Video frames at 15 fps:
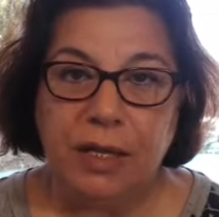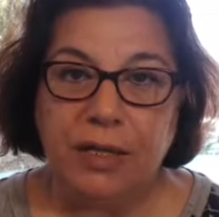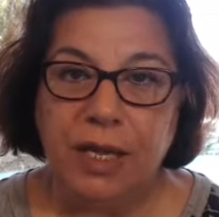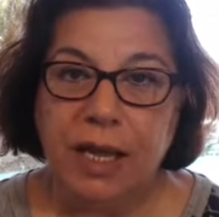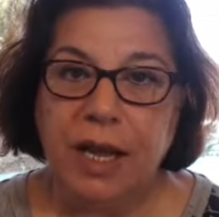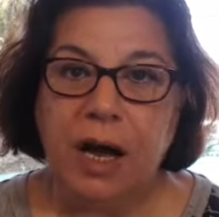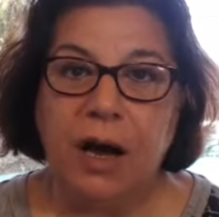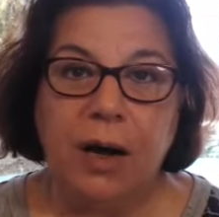
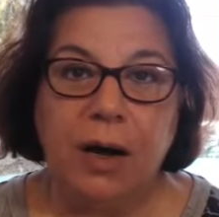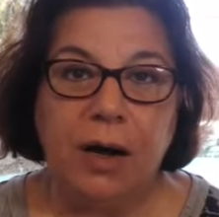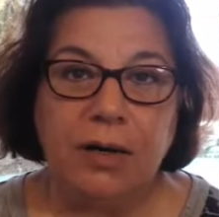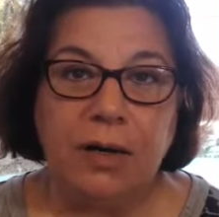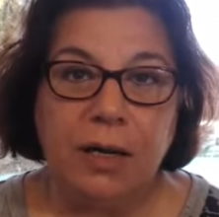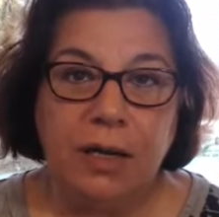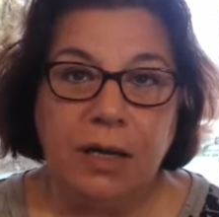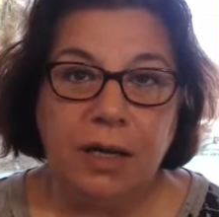They are
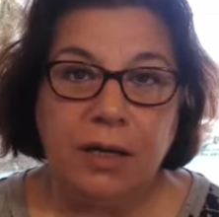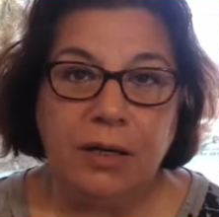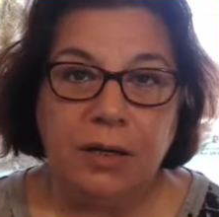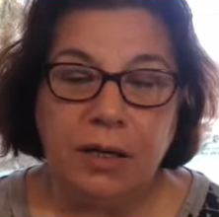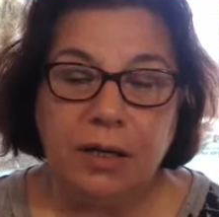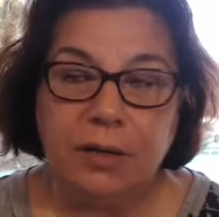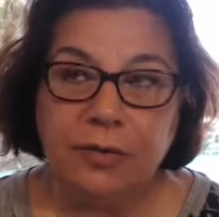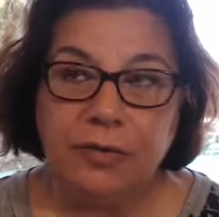
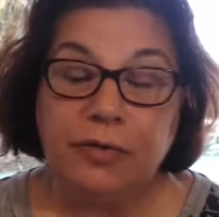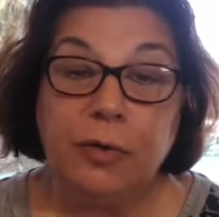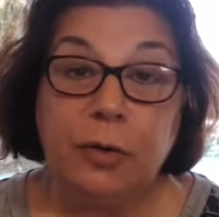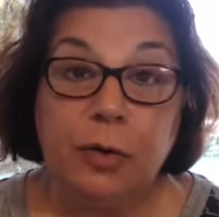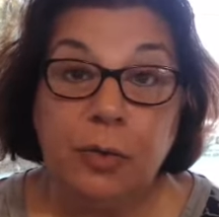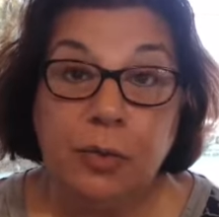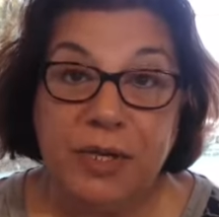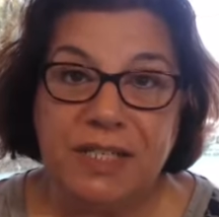an
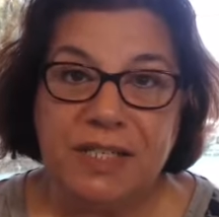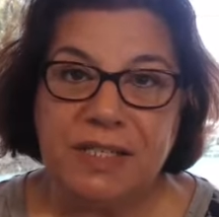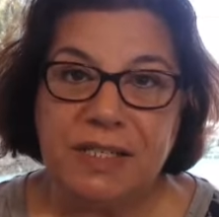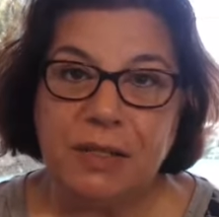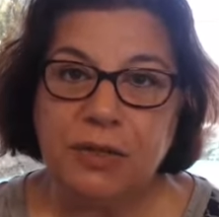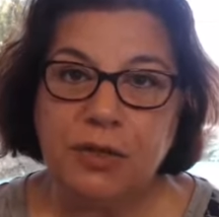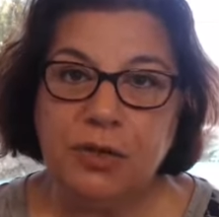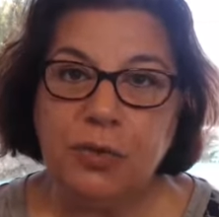
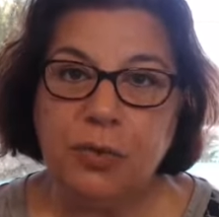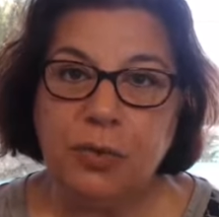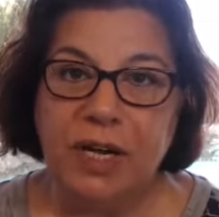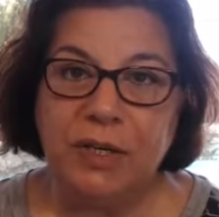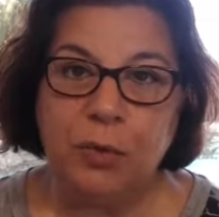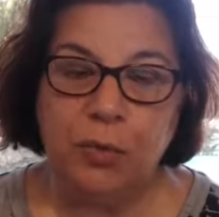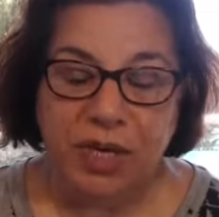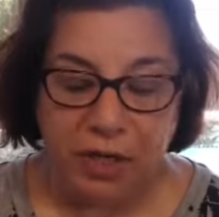you
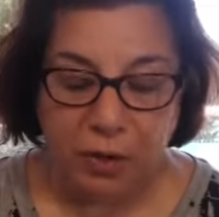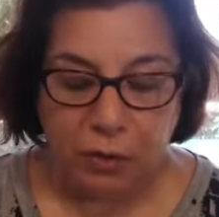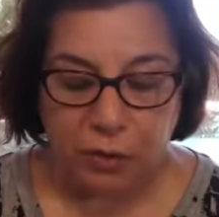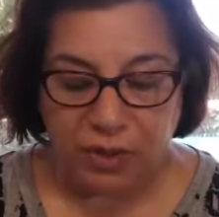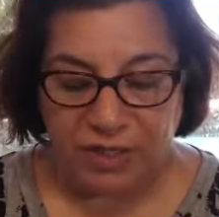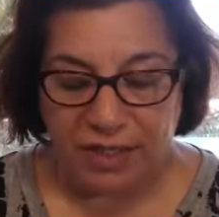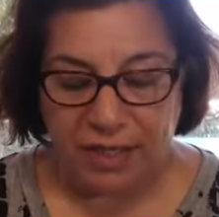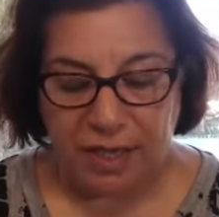one way
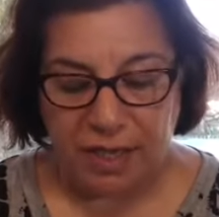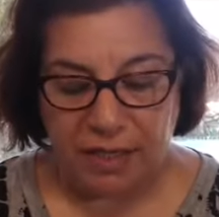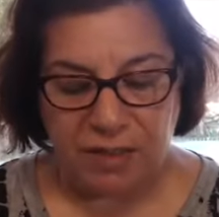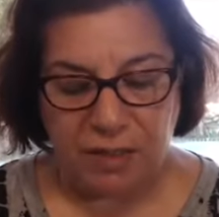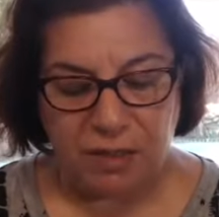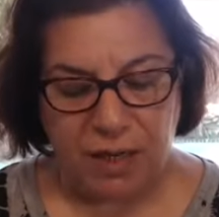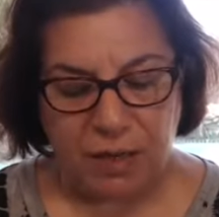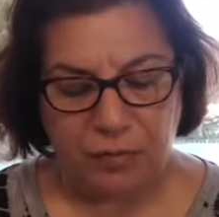or the other.